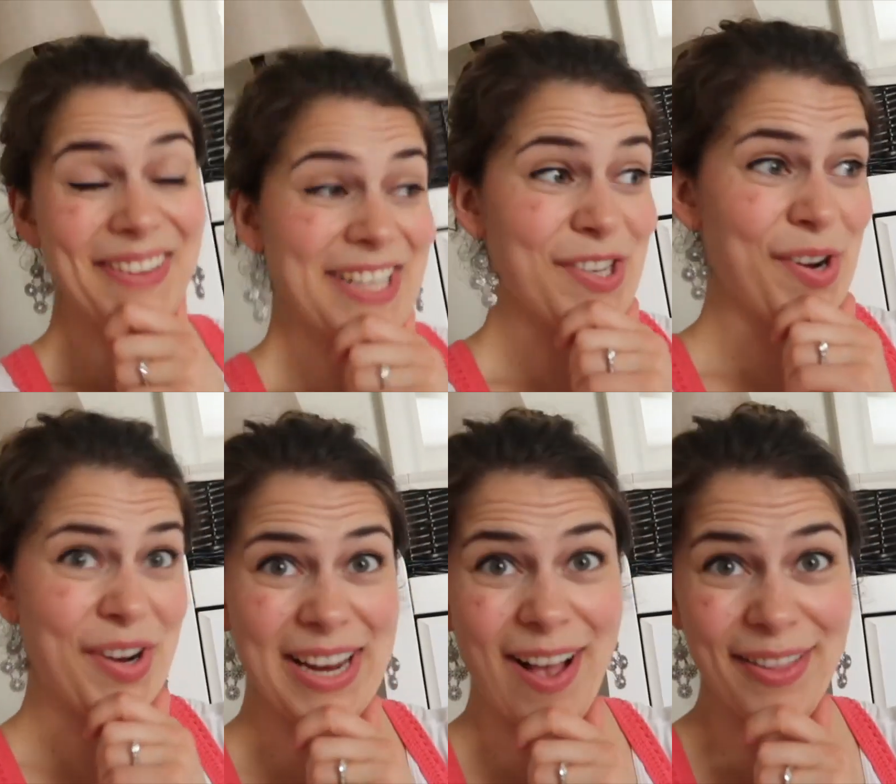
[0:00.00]
don't like to
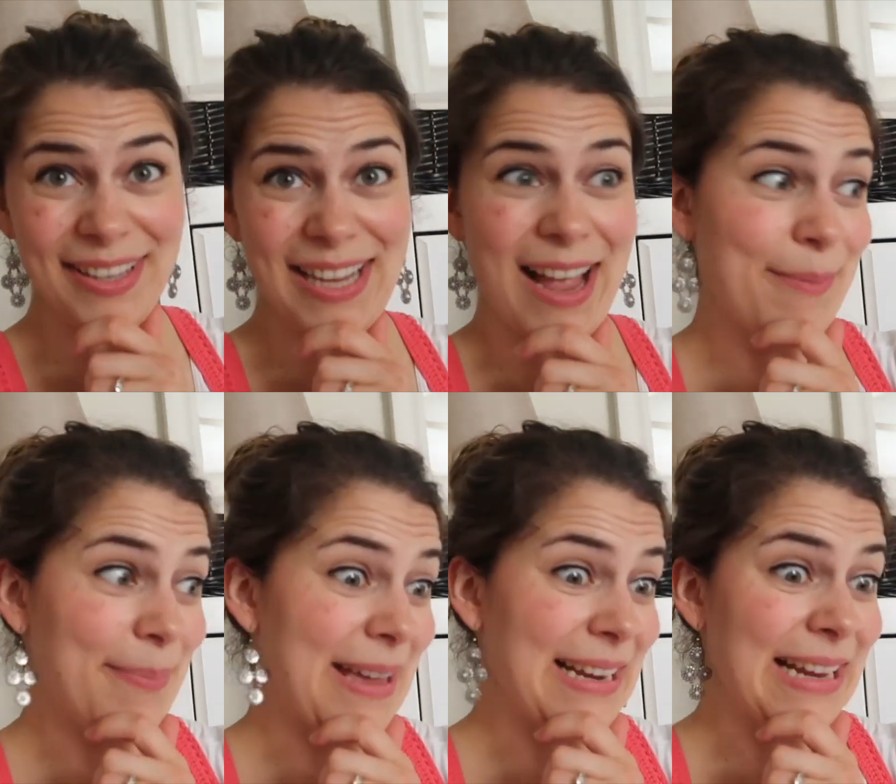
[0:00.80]
hurry all the time,
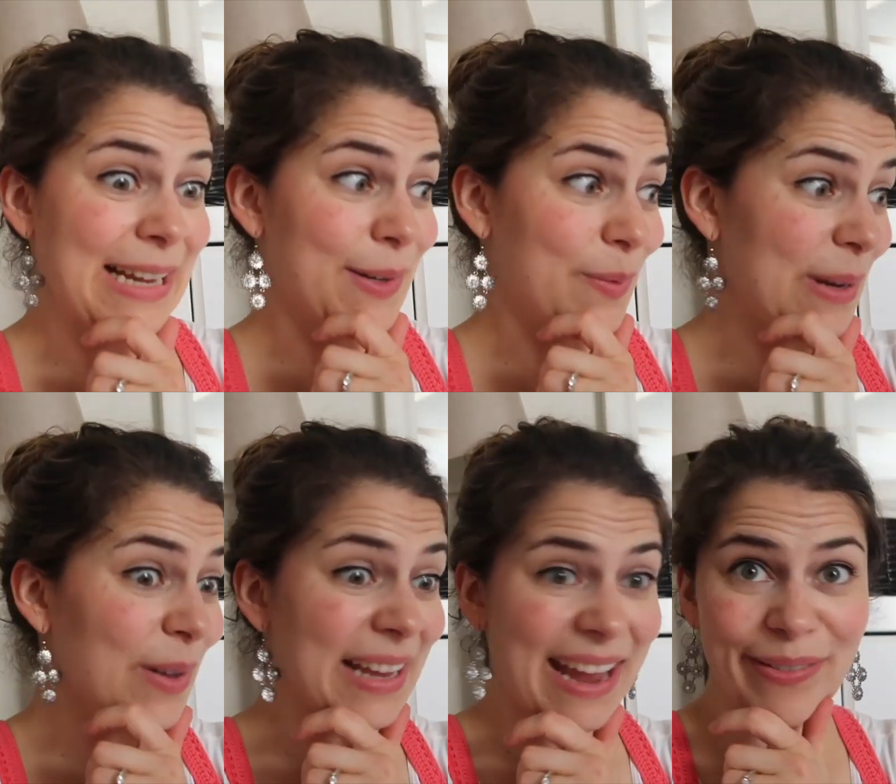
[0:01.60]
but
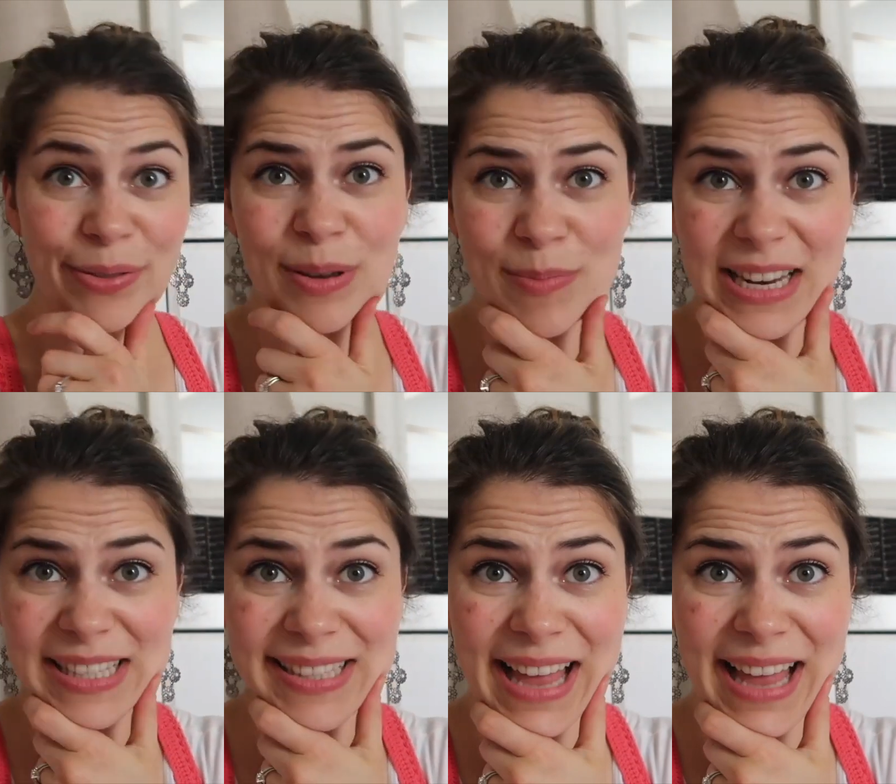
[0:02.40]
We only have three minutes